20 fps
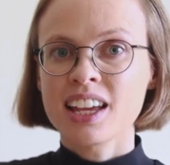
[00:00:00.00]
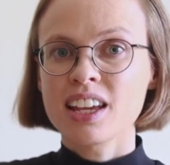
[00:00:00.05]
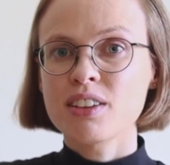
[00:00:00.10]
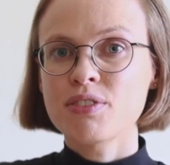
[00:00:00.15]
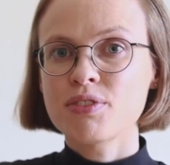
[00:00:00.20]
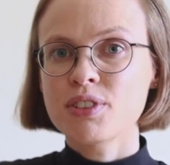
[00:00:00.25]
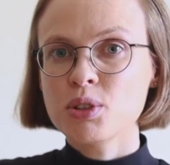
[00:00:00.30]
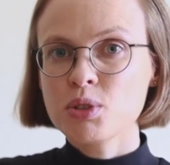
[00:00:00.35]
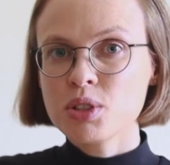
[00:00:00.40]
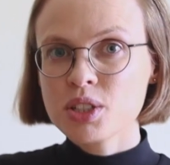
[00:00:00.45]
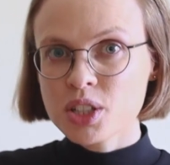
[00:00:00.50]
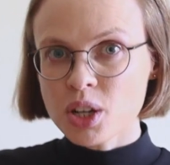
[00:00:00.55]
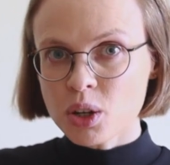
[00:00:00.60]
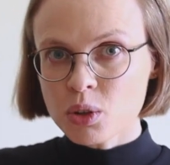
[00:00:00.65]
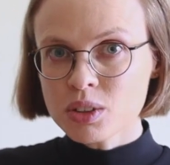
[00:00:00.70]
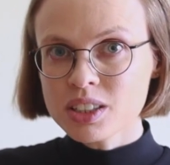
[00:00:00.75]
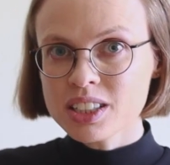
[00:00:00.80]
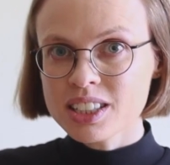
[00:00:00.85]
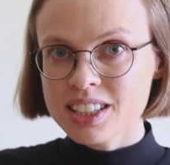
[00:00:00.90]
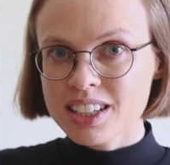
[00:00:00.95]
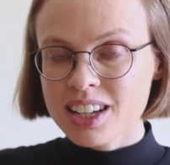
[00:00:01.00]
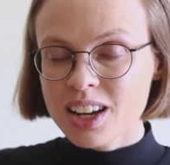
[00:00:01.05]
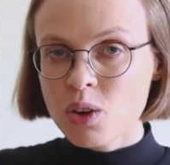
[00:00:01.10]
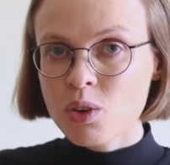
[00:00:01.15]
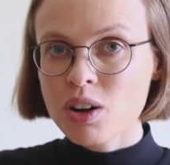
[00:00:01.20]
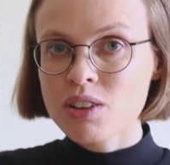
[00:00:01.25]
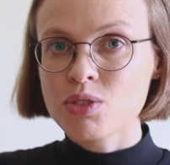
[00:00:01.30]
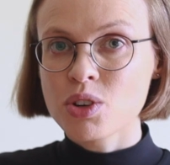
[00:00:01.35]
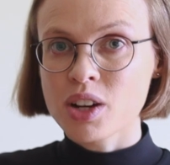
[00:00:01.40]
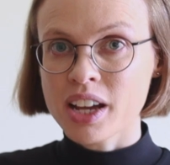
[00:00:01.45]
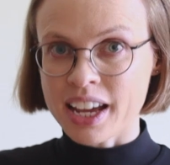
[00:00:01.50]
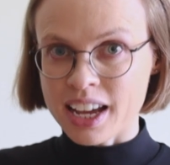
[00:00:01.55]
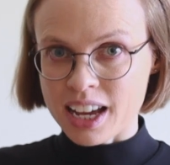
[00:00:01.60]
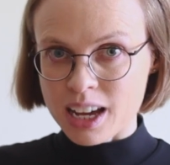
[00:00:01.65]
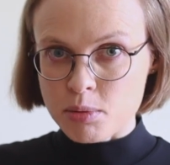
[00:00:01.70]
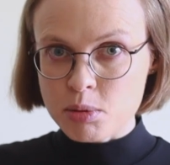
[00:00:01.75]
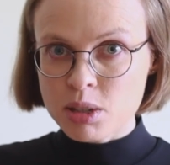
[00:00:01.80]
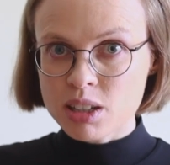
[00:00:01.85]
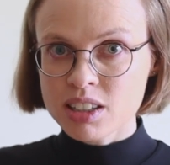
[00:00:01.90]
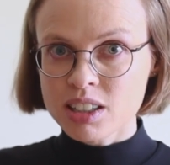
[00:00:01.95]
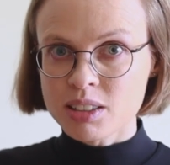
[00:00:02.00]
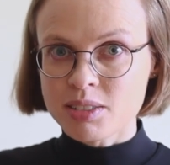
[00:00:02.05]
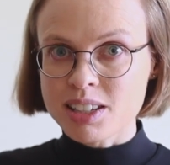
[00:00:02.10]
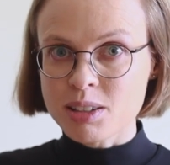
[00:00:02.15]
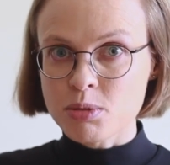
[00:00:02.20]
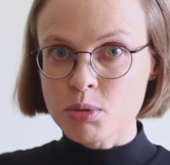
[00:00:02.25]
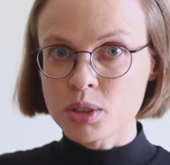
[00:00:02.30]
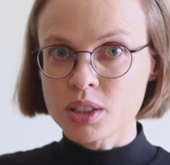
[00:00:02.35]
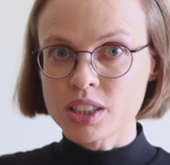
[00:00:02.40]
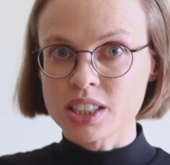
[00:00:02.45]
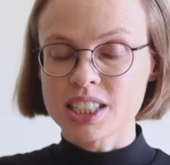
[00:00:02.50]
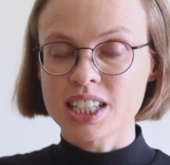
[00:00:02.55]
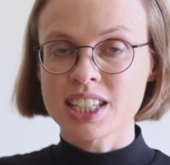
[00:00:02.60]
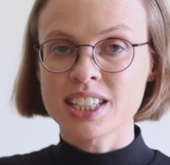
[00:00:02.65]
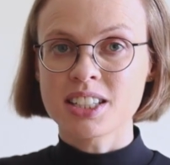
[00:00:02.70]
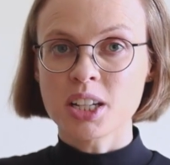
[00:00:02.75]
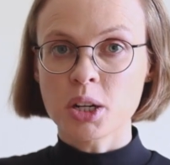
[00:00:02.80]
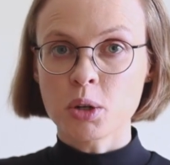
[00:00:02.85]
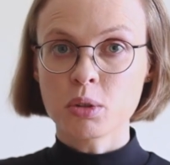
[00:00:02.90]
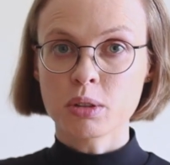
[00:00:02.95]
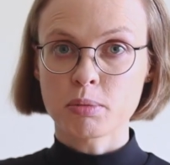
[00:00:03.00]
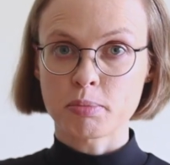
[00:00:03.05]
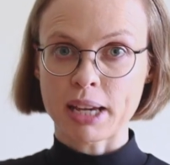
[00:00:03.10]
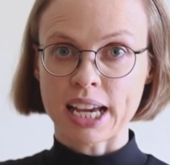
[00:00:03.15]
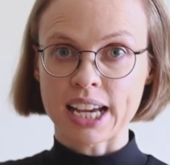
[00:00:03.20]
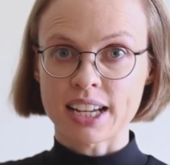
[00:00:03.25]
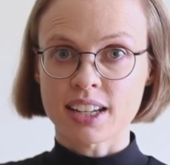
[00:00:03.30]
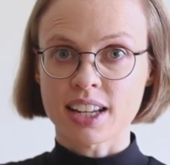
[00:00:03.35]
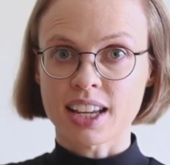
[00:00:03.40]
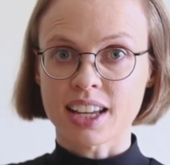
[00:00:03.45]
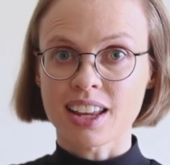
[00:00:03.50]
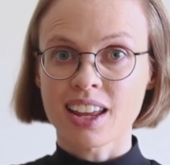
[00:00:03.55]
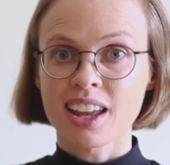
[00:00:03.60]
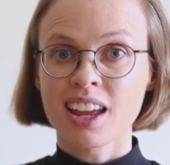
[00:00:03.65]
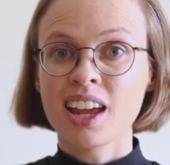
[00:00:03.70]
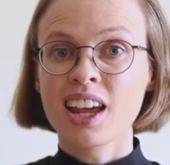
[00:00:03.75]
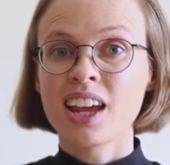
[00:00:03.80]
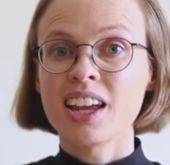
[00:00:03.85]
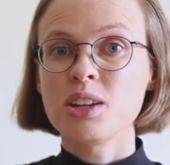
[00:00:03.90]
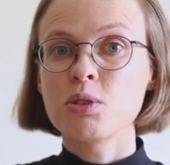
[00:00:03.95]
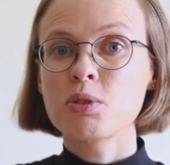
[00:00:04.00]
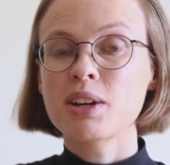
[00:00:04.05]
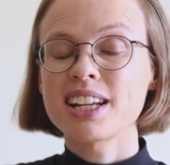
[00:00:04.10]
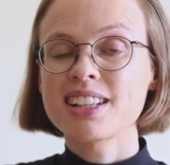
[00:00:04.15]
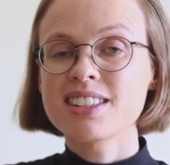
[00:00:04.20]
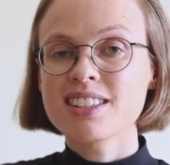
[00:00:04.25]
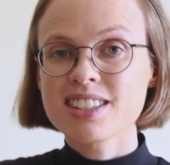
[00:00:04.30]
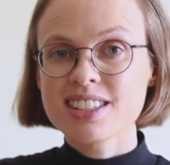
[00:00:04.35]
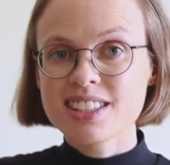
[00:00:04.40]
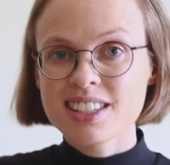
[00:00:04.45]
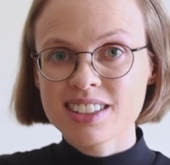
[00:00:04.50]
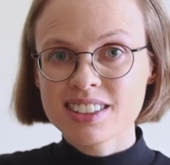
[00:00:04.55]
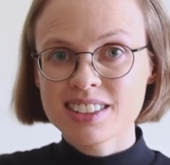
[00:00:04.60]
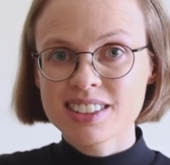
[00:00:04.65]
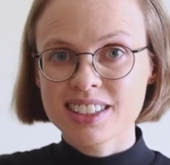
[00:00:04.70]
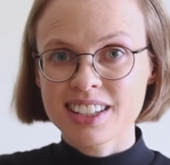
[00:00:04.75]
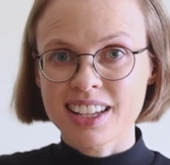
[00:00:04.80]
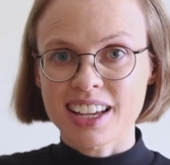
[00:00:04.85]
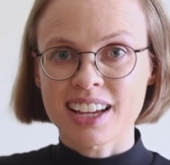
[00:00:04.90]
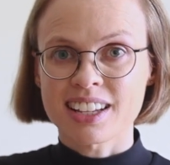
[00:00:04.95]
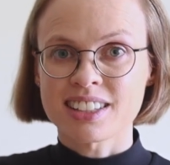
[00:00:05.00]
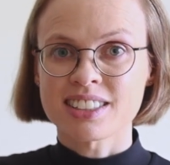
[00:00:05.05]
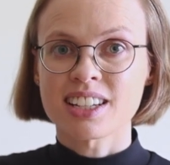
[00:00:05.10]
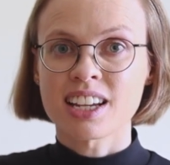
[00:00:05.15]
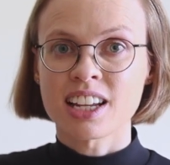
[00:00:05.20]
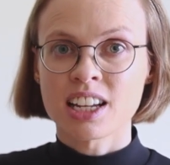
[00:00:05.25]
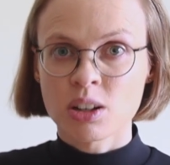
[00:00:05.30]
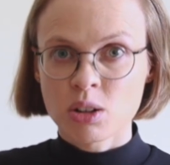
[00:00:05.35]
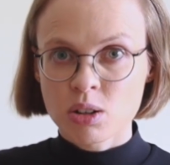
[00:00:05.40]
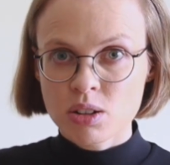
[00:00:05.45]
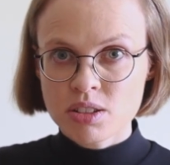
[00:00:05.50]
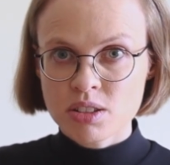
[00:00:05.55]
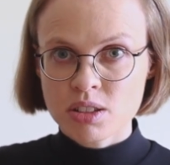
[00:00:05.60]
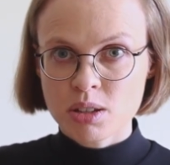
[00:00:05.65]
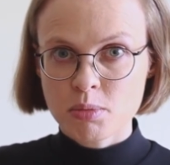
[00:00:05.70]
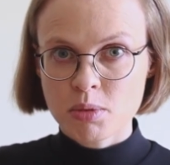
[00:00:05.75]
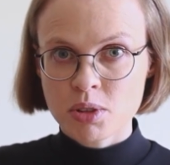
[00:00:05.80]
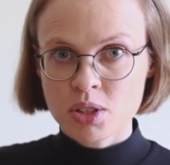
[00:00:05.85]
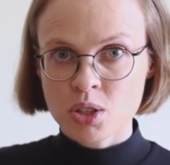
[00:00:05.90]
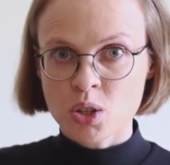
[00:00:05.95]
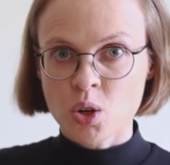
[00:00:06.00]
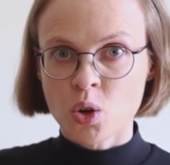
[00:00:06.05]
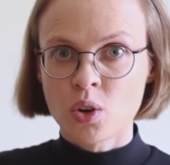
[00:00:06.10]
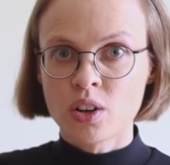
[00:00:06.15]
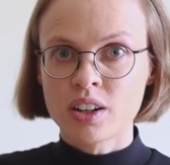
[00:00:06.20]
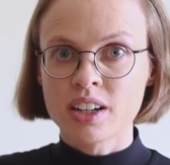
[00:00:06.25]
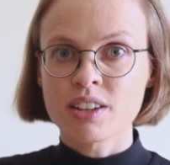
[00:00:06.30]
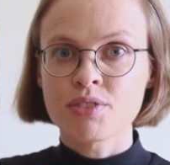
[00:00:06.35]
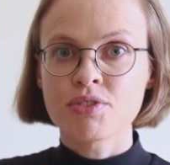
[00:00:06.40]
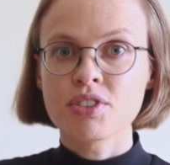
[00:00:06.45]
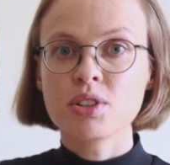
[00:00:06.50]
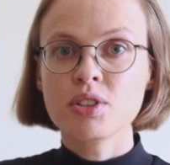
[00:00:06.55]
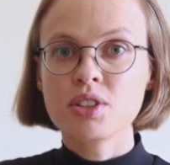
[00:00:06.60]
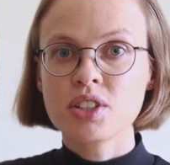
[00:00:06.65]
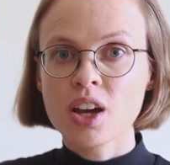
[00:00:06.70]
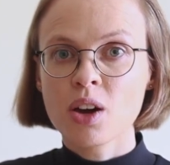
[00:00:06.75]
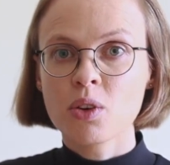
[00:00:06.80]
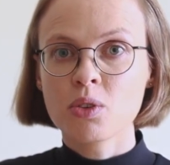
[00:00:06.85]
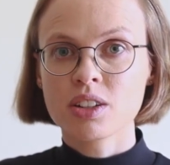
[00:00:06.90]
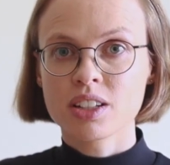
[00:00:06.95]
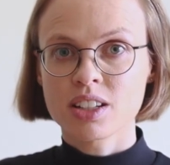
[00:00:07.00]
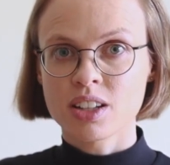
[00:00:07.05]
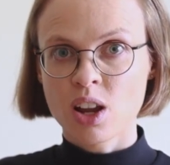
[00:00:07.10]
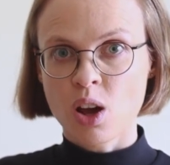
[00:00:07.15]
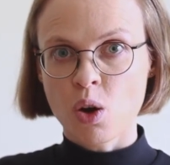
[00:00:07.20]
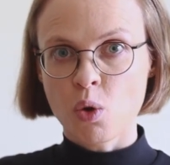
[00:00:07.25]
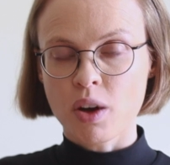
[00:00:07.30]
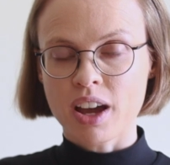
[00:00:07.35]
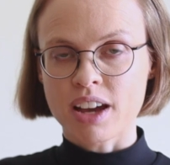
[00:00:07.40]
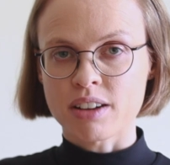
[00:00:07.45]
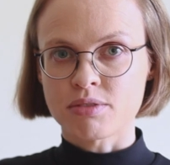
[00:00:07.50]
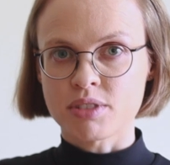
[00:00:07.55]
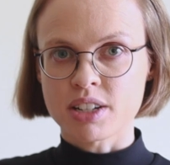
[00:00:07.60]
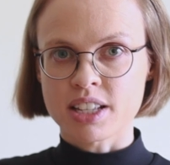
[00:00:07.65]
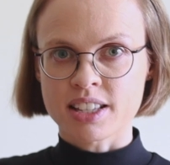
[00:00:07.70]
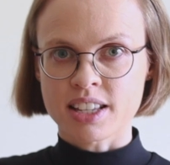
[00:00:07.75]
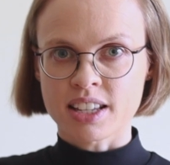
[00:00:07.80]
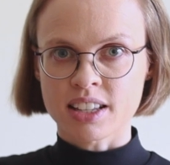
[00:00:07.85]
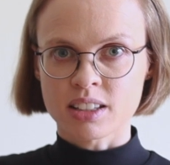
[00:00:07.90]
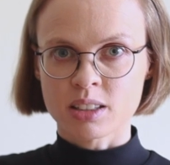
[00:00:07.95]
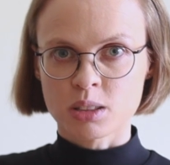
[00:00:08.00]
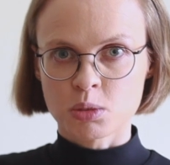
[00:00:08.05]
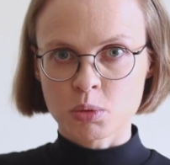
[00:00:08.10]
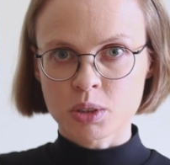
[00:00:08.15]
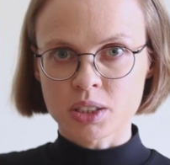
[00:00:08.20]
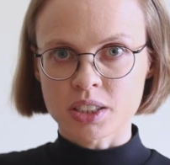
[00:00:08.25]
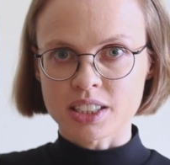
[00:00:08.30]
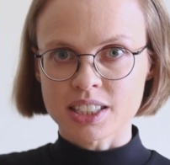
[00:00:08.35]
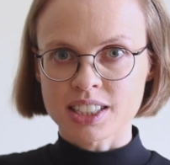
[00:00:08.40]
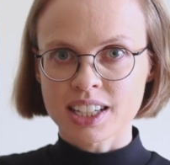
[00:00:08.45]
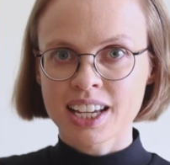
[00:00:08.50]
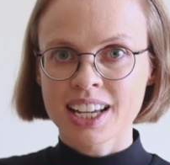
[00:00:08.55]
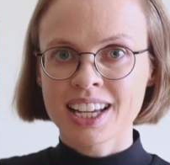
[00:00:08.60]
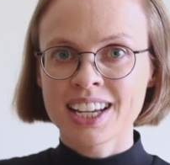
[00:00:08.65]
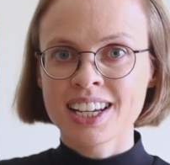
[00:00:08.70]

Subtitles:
If you don't know a vocabulary word, don't panic. You can still get an awesome score if you don't know every single word.